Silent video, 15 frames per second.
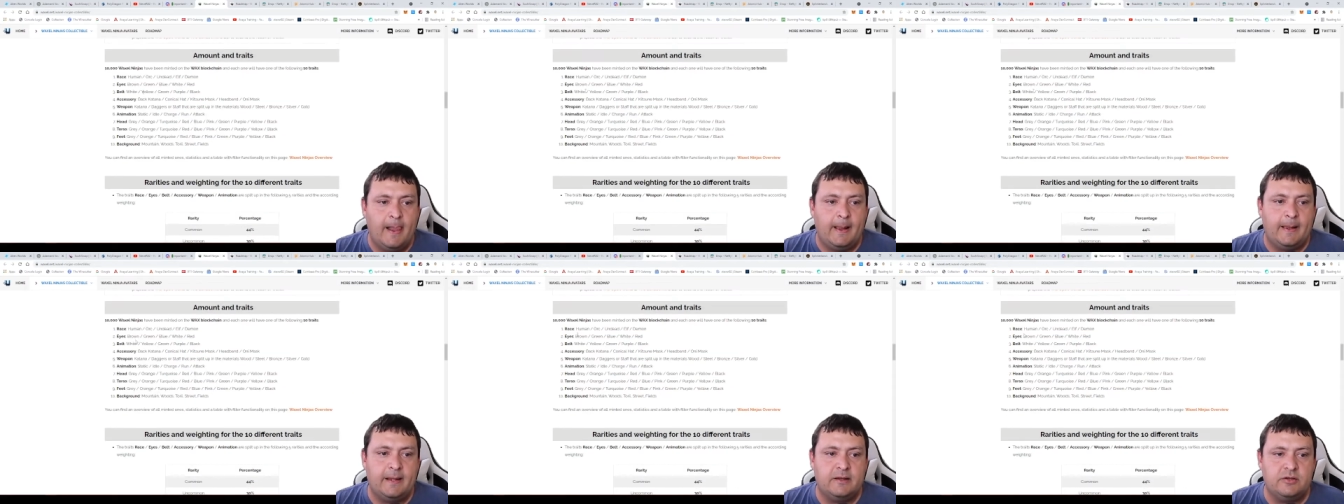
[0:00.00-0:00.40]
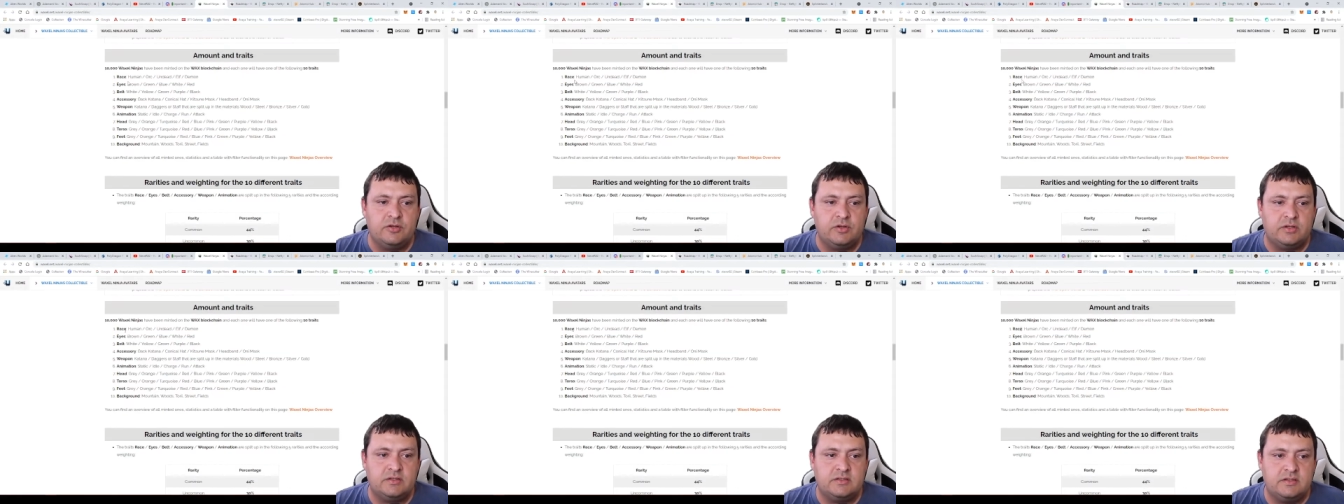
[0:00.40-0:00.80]
here
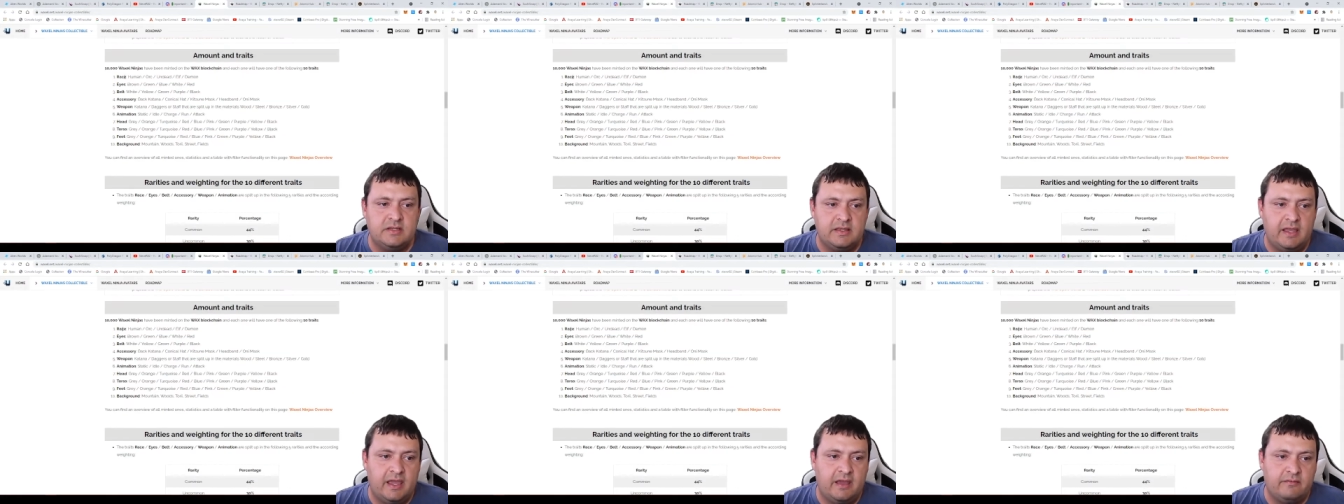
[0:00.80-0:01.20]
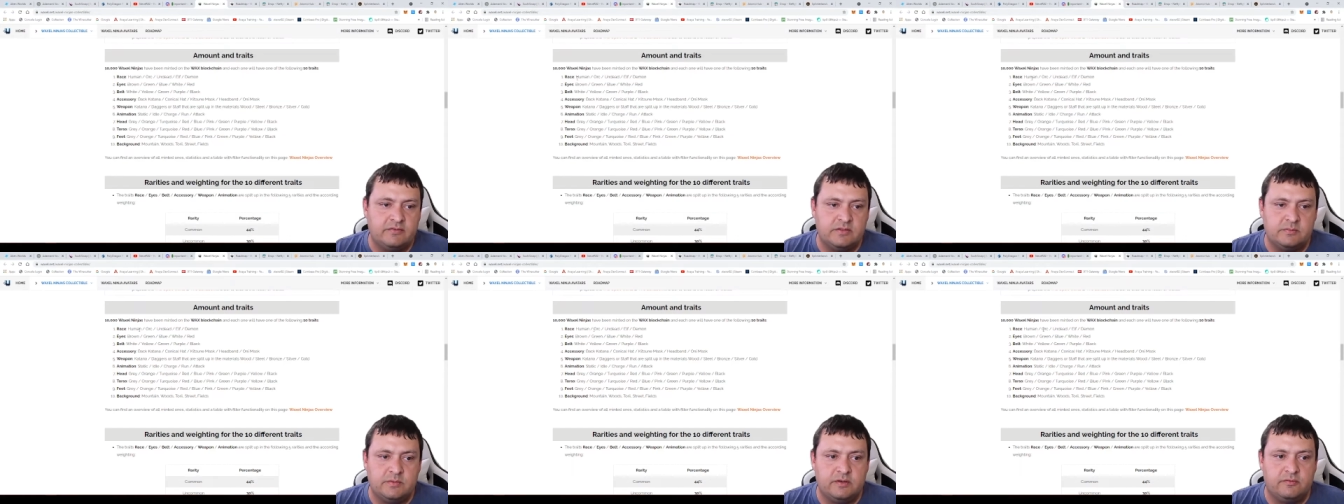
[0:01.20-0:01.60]
you can see they have
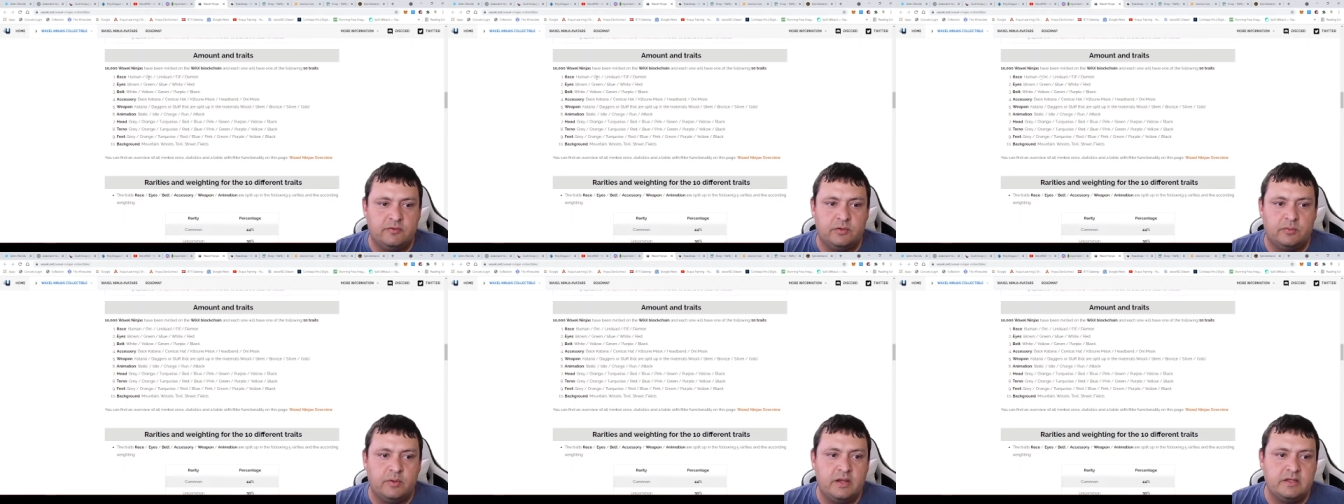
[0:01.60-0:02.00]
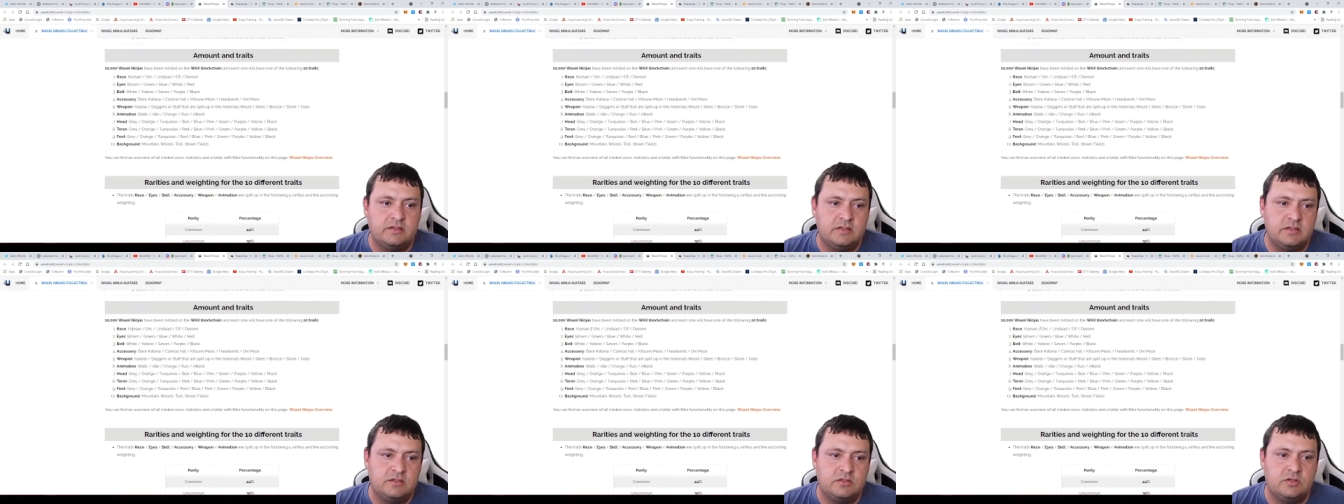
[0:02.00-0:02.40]
some different
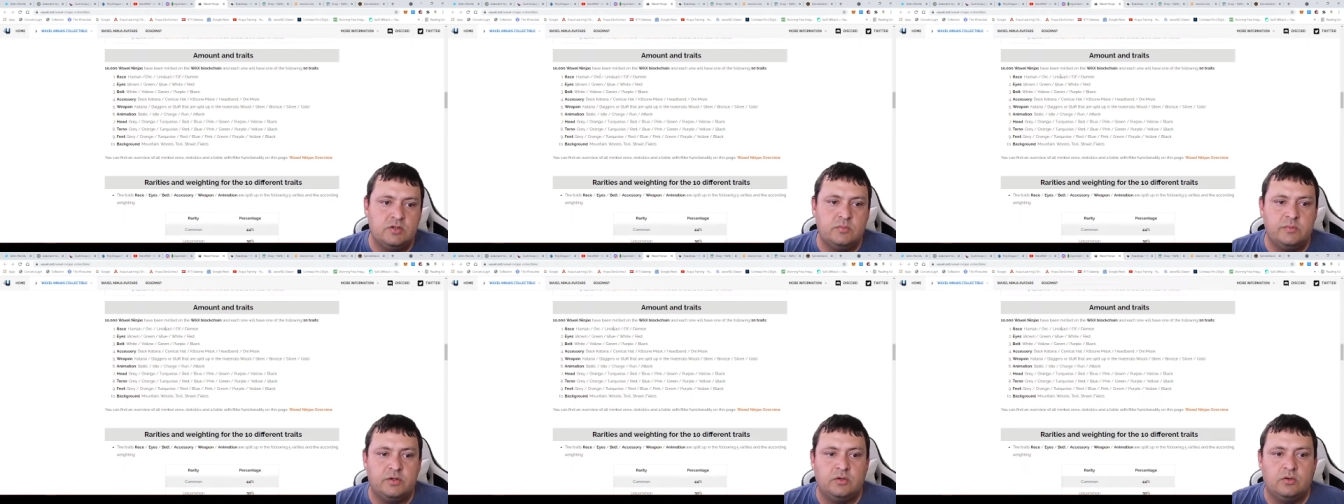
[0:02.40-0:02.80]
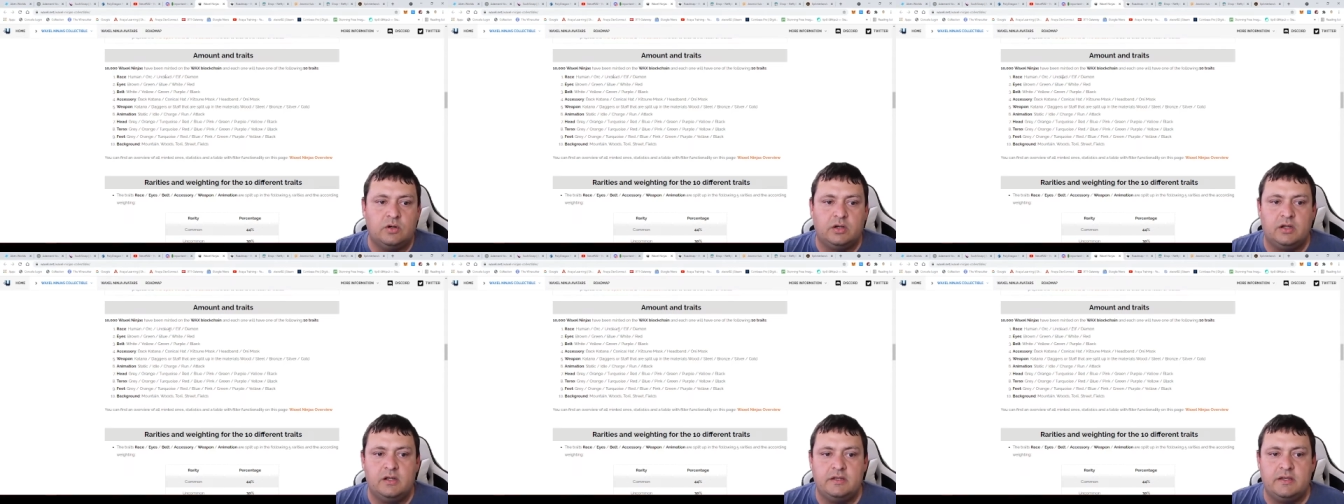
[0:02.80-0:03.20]
races human,
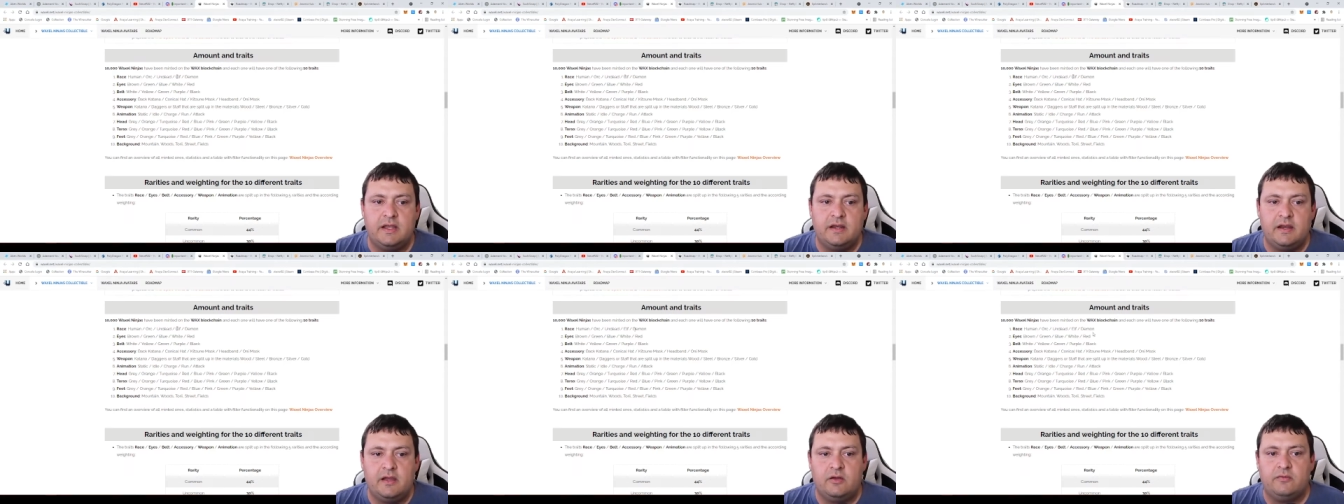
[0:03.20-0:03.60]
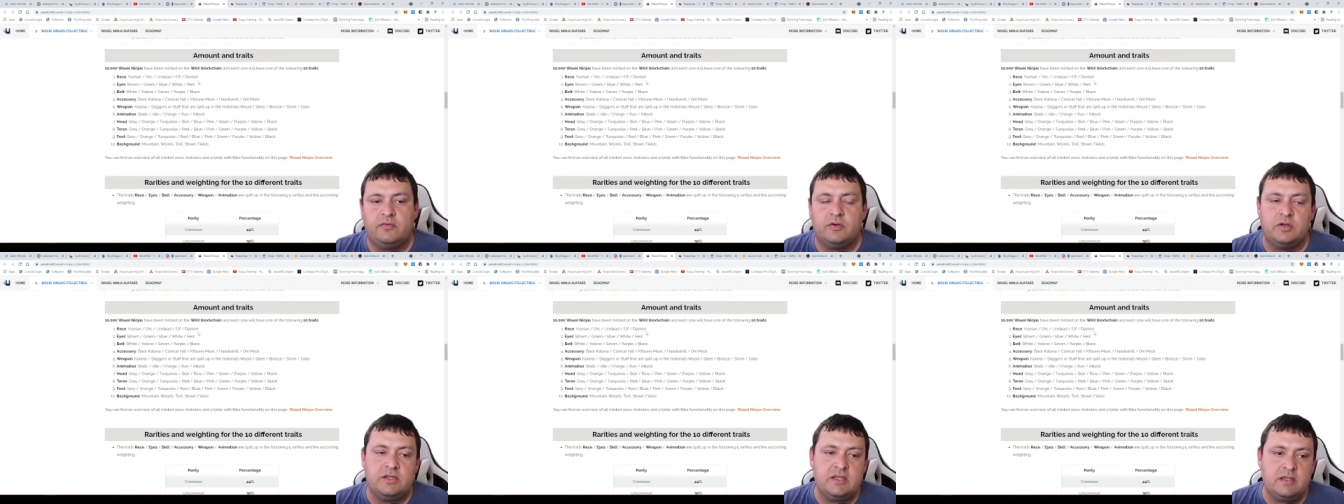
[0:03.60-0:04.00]
orc, undead, elf,
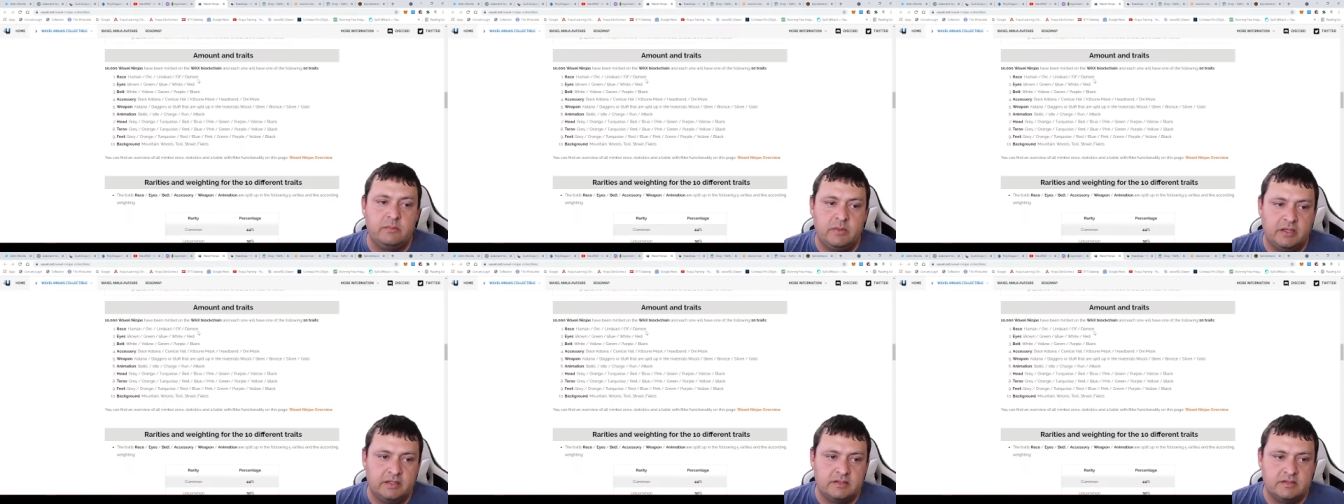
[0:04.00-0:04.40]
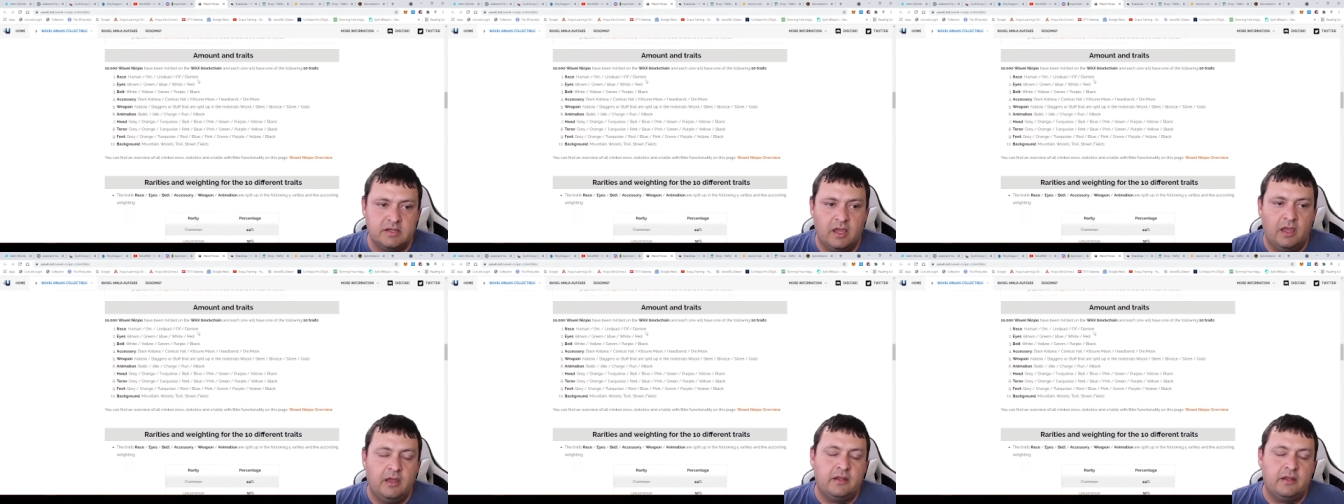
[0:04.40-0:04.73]
or demons,